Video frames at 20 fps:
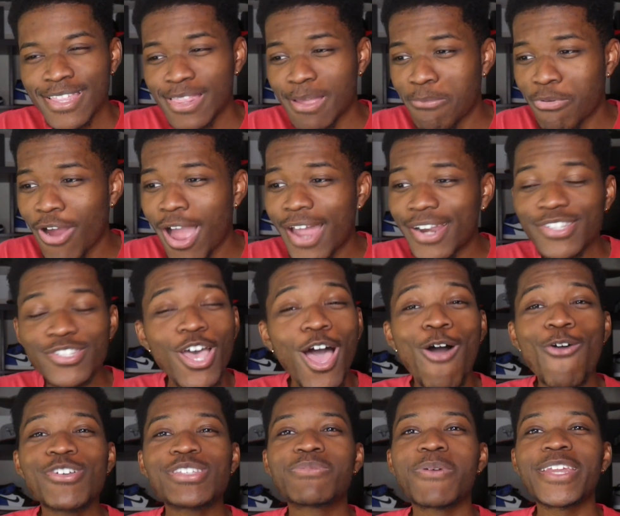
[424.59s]
LeBron has
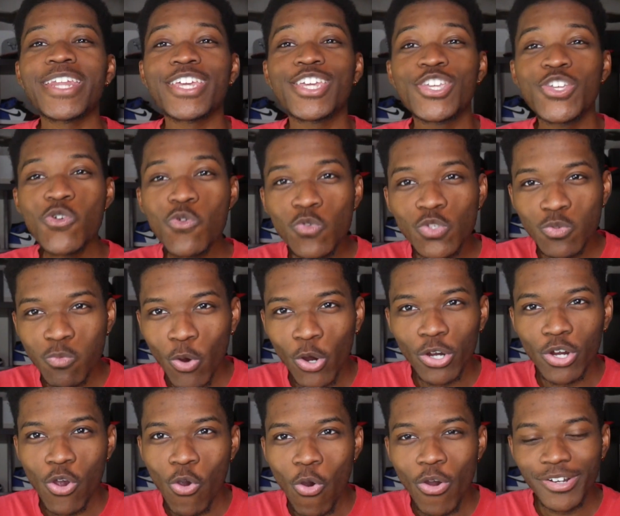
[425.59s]
always been a huge
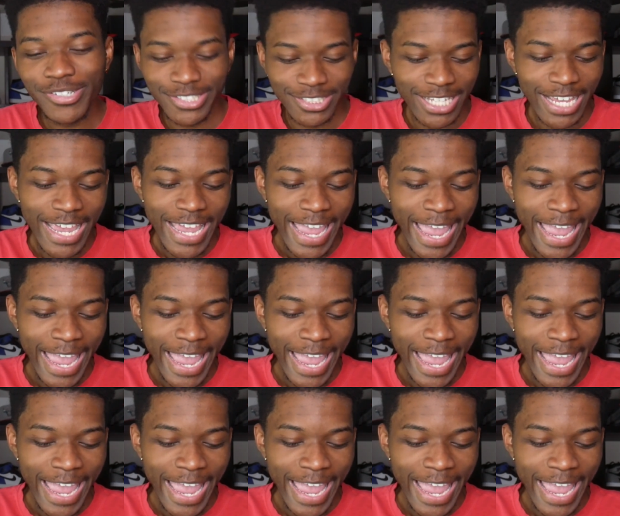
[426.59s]
workhorse,